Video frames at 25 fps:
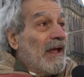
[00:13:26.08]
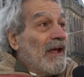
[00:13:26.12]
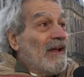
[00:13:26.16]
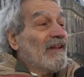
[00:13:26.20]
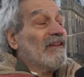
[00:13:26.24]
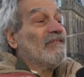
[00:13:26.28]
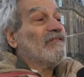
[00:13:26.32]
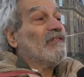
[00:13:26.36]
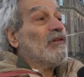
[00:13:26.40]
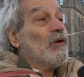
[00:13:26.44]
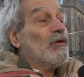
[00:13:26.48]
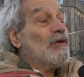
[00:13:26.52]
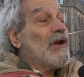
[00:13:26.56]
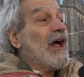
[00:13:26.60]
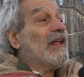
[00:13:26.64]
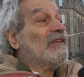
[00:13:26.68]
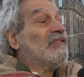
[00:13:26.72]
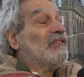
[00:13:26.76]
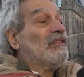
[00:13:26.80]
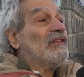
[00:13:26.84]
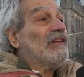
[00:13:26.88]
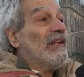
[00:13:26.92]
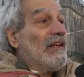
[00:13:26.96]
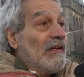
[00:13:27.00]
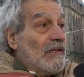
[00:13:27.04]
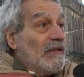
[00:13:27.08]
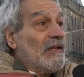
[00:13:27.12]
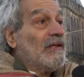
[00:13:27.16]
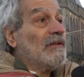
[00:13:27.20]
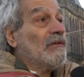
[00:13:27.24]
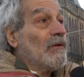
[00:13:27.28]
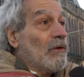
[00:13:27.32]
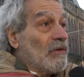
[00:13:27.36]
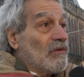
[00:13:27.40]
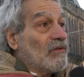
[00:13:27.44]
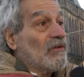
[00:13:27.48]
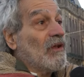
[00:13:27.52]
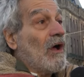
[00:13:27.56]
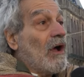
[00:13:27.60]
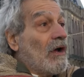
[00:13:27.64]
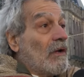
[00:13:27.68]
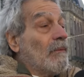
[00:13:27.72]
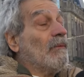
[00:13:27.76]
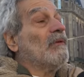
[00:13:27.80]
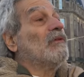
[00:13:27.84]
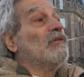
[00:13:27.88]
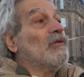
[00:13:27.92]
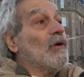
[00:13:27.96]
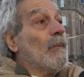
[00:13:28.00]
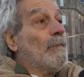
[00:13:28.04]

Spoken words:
If you're not stealing those documents,